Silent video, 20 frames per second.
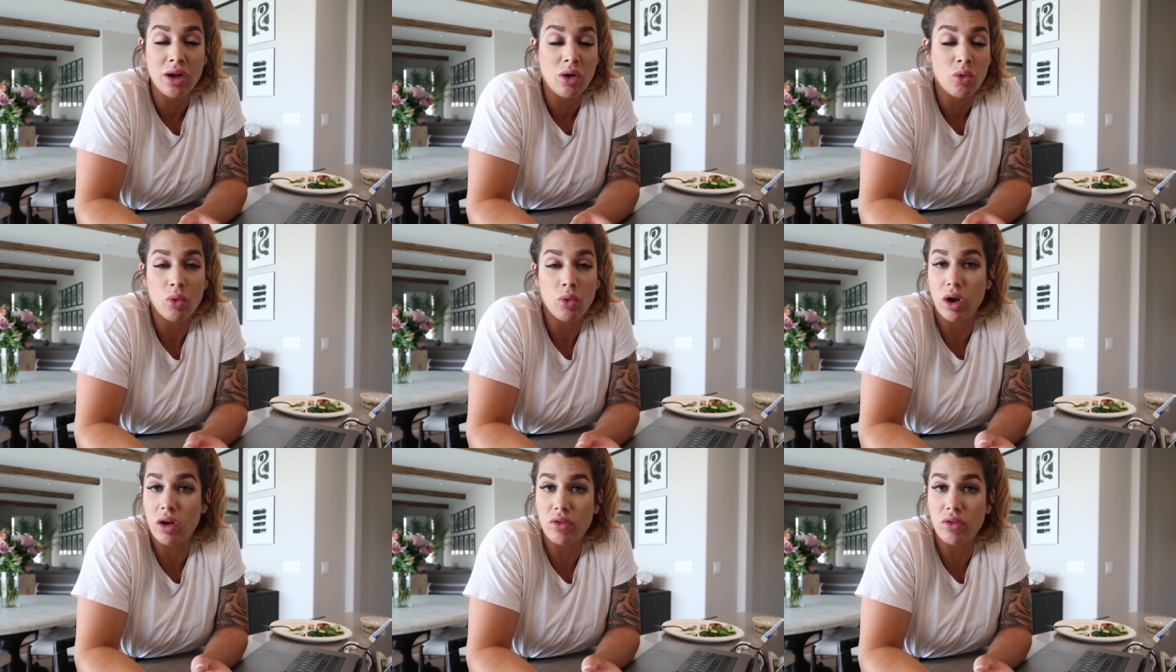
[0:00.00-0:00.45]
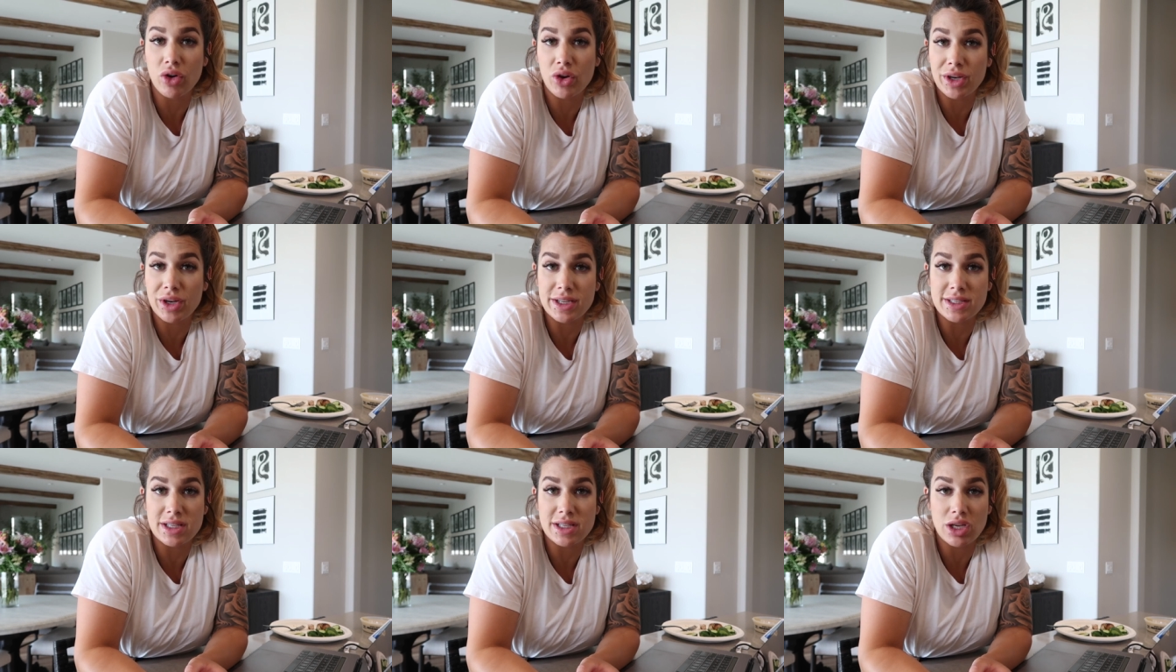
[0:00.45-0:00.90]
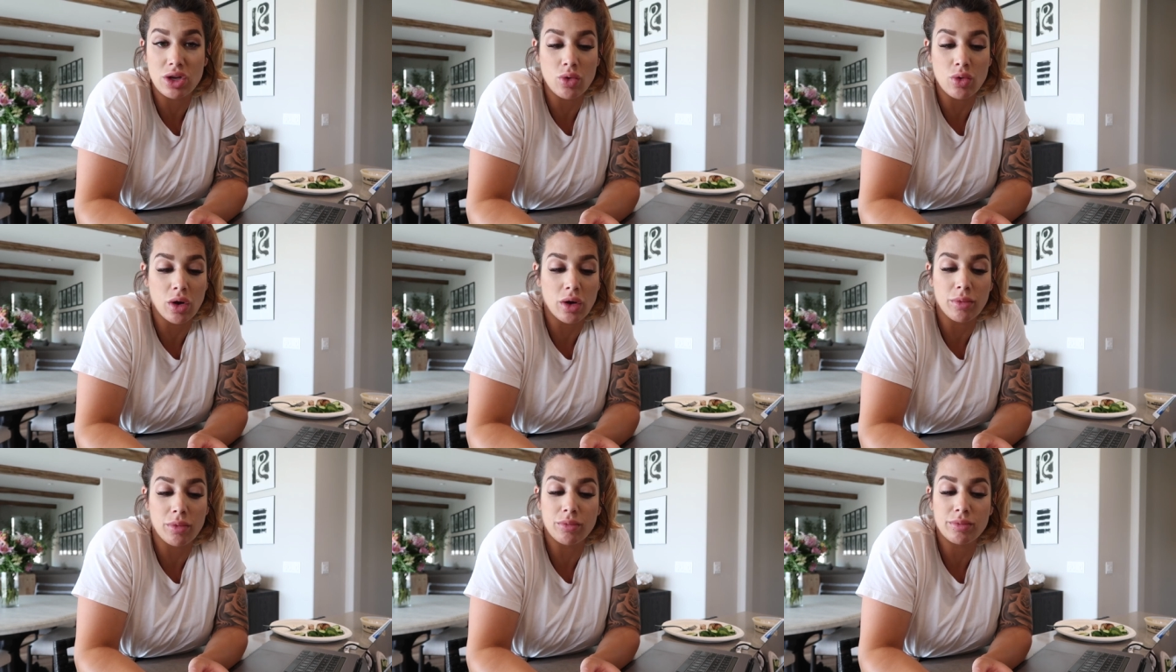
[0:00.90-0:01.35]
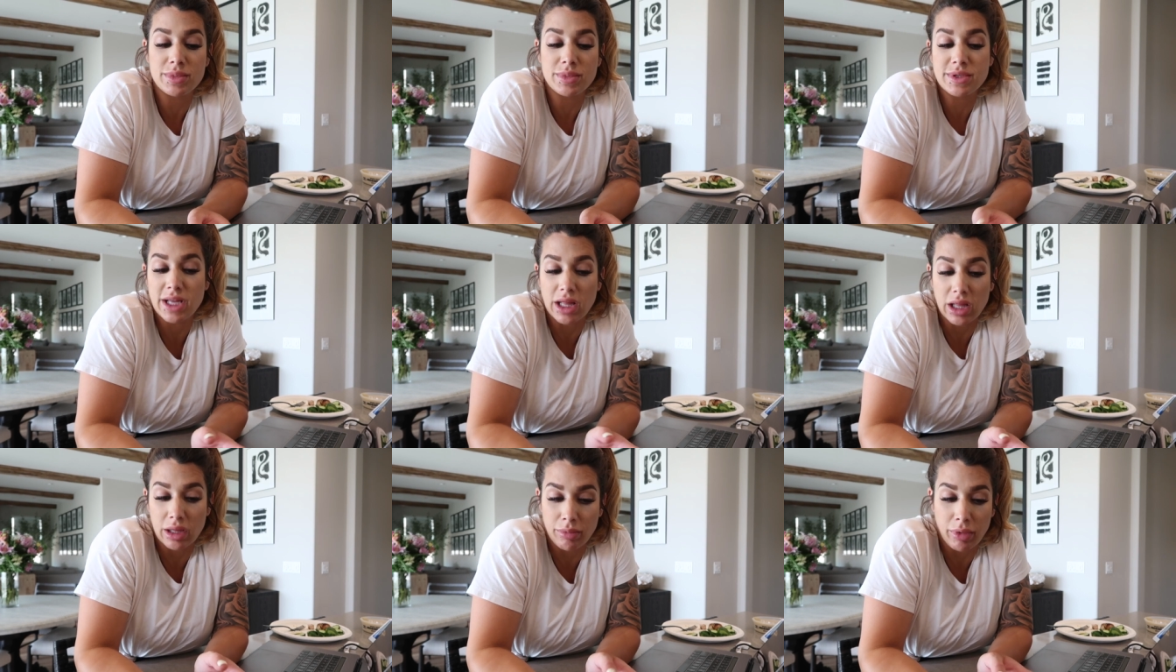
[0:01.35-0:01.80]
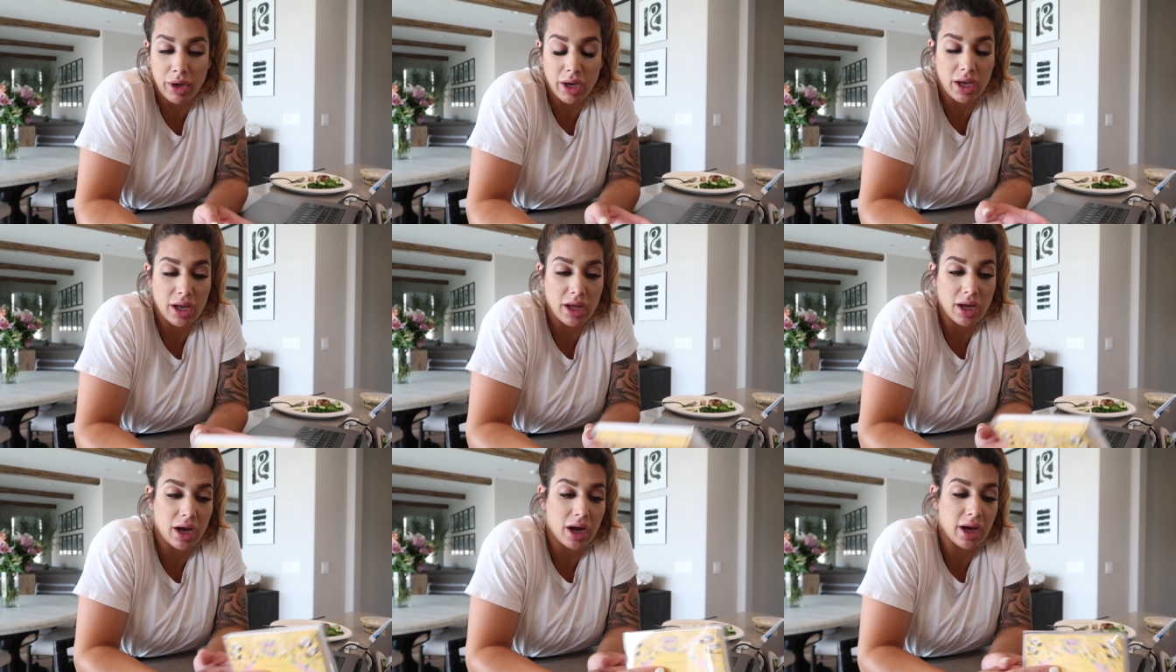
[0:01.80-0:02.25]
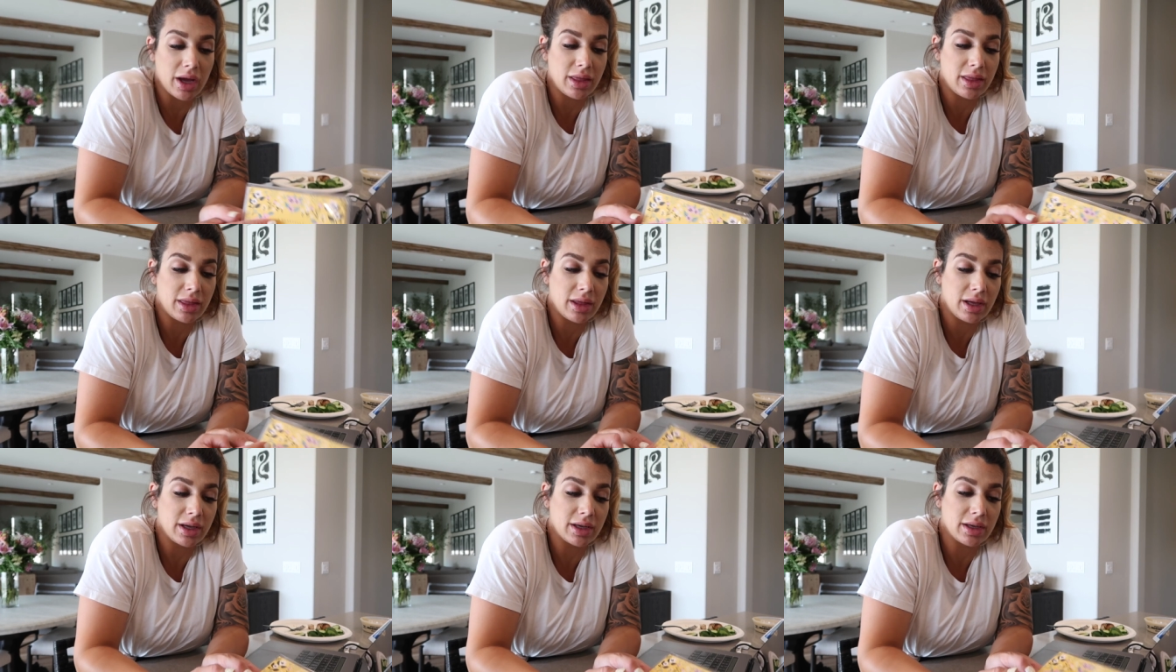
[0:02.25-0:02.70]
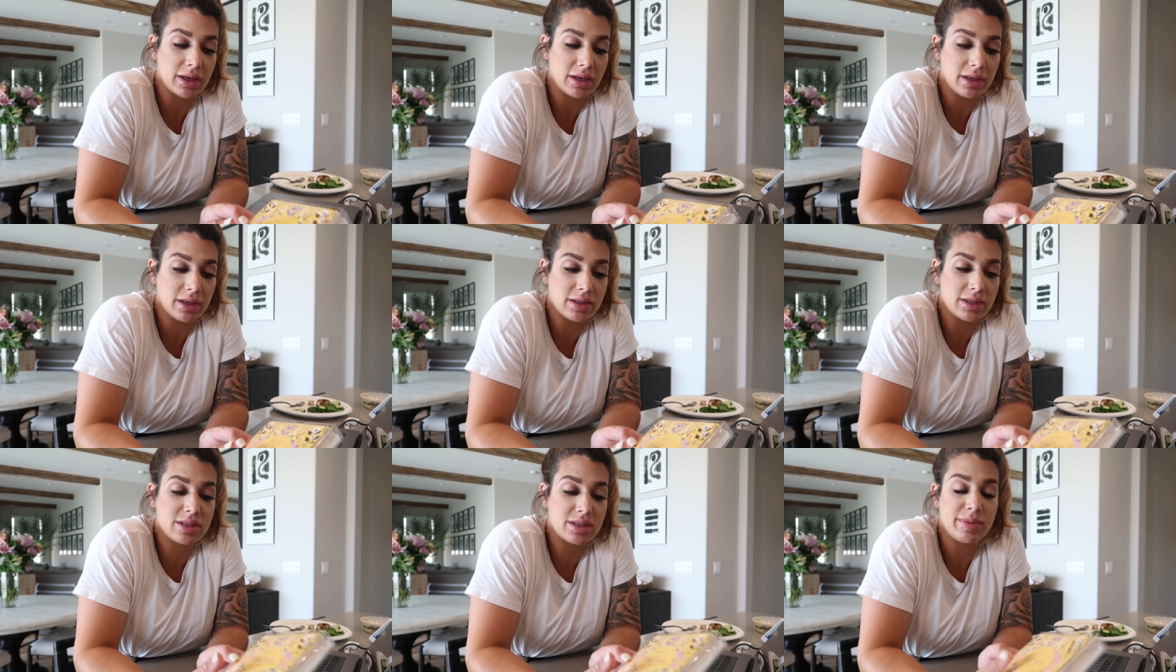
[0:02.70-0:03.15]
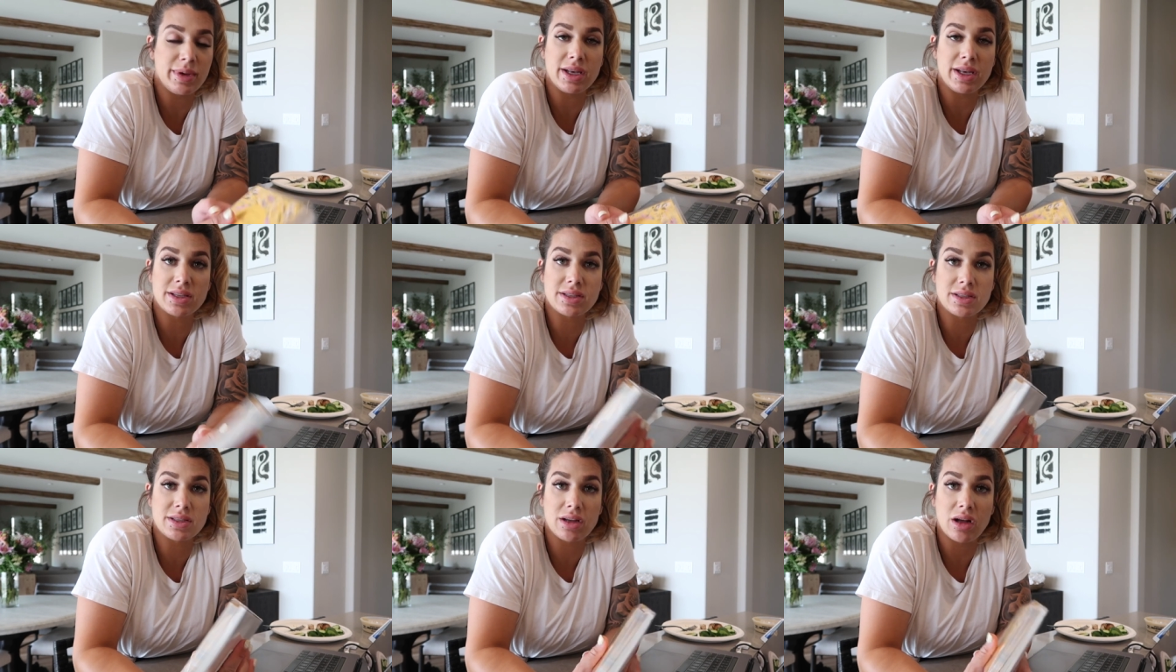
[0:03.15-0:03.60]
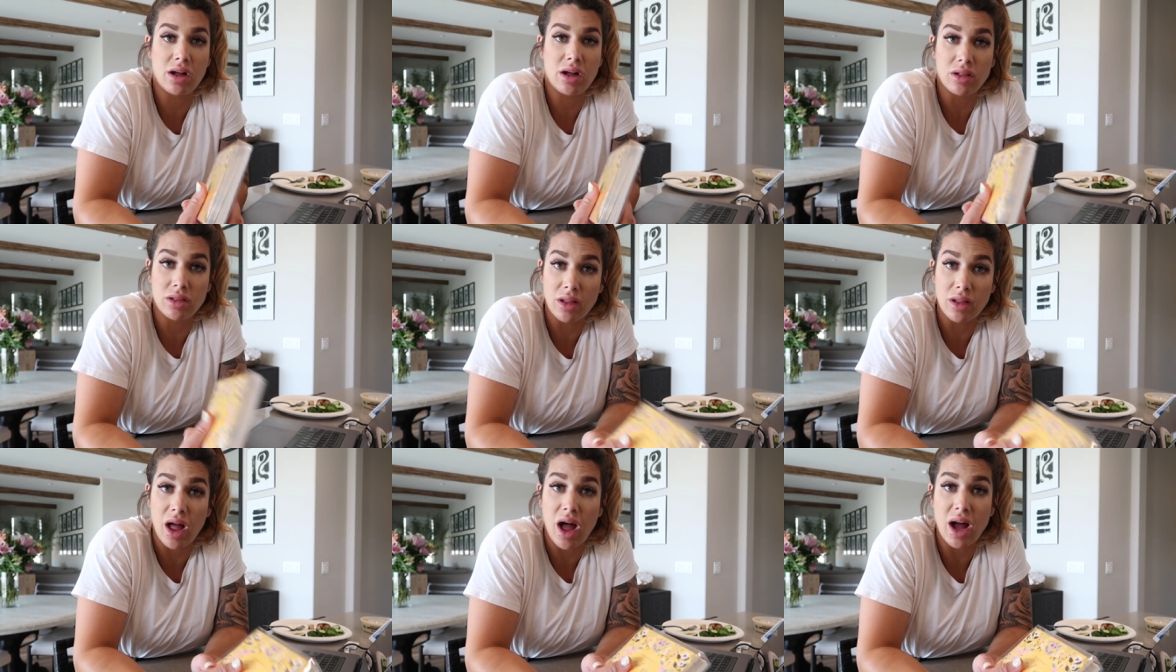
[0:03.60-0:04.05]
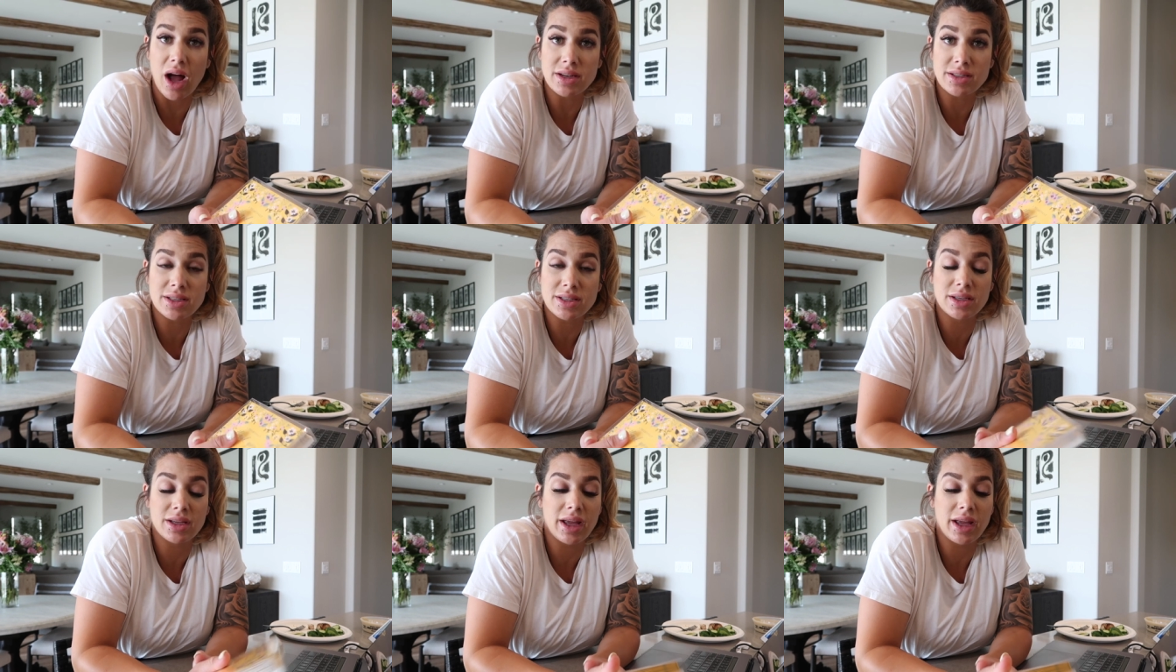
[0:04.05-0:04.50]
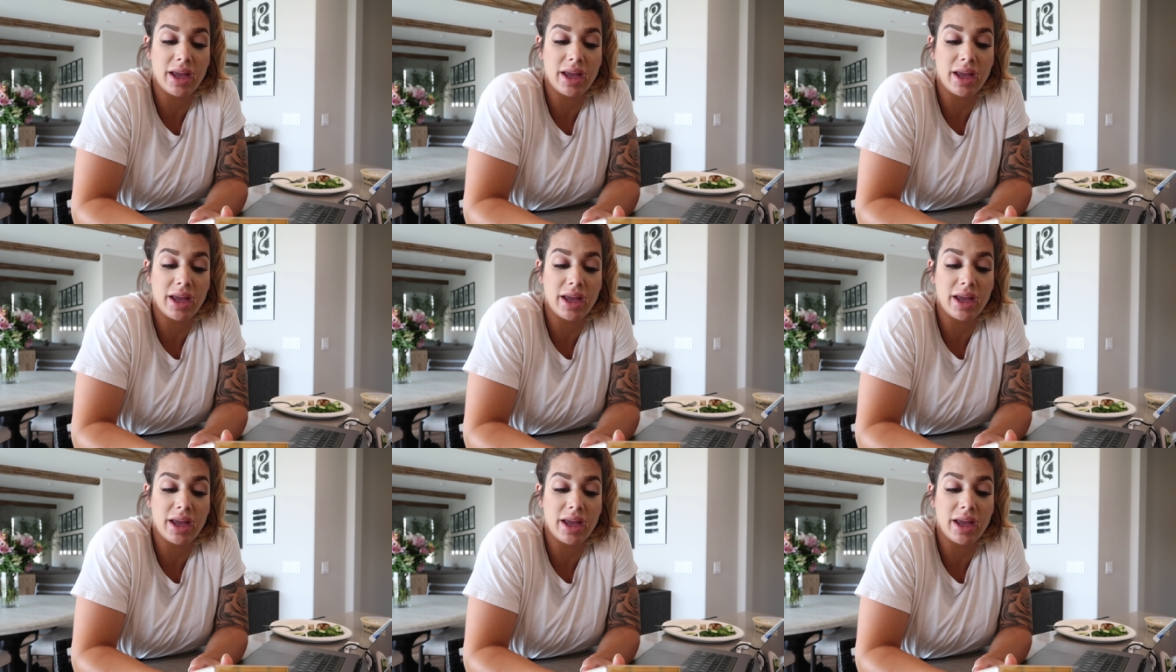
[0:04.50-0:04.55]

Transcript: whatever it is that you are celebrating, I think speaks a lot.